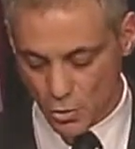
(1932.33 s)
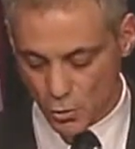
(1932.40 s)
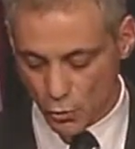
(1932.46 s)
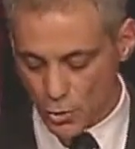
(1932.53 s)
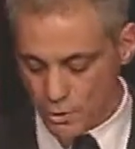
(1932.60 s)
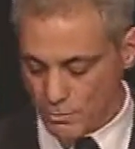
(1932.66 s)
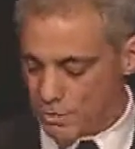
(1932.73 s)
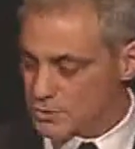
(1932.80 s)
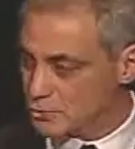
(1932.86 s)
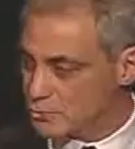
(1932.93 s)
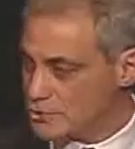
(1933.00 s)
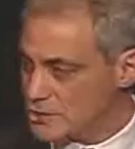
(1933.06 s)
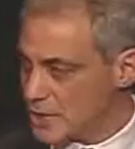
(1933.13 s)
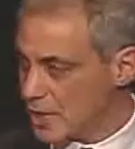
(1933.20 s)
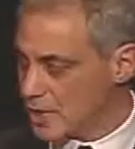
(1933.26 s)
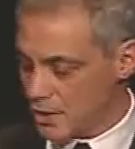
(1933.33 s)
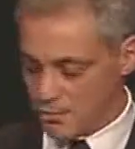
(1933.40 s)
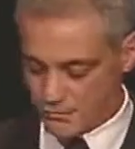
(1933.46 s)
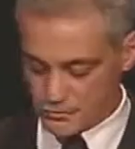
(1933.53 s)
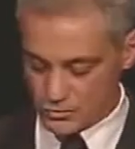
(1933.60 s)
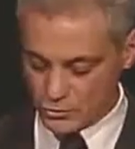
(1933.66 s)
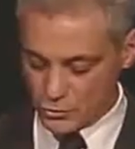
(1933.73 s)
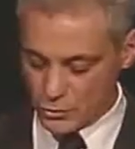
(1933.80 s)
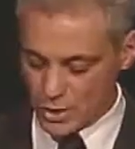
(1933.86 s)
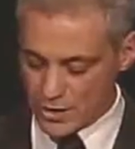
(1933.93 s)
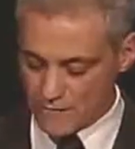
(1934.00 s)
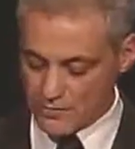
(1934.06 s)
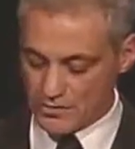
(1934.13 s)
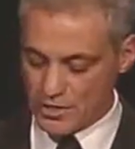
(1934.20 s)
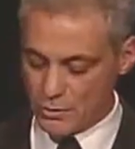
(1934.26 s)
we must resolve to do
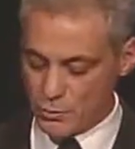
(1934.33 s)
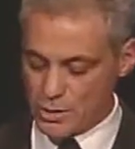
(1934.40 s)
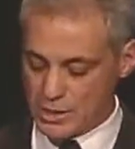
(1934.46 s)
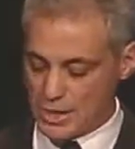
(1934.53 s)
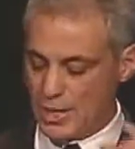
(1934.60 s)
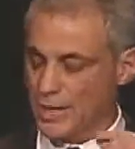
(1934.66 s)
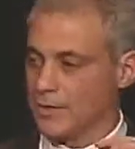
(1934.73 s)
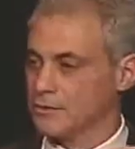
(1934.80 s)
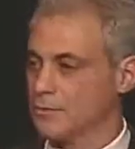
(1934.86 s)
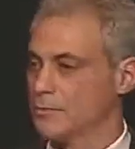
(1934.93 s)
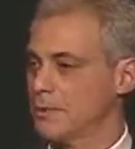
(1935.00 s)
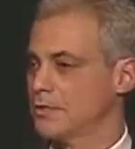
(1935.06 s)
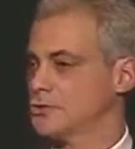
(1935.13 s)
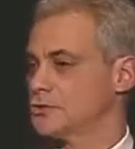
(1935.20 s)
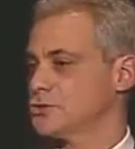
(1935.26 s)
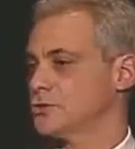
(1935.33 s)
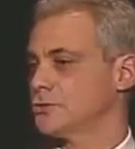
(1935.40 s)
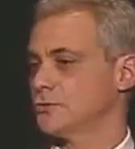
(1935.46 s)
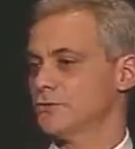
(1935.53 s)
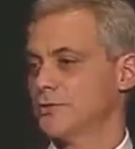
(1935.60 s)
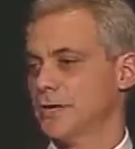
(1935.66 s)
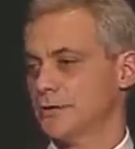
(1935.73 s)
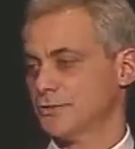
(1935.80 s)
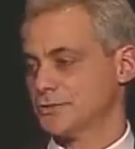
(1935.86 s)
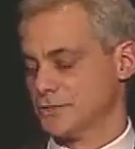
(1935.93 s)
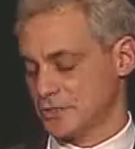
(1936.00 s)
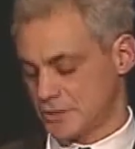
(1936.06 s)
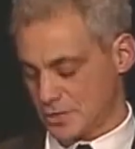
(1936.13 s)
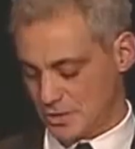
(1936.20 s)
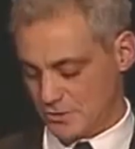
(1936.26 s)
everything we can to make sure they are
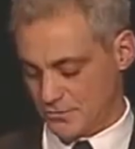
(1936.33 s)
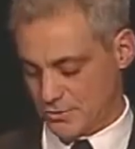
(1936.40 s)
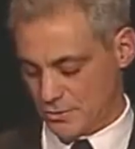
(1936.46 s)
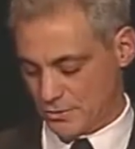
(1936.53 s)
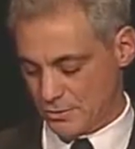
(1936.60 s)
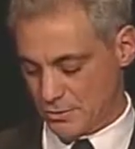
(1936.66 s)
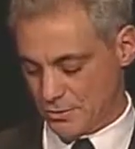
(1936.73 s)
successful.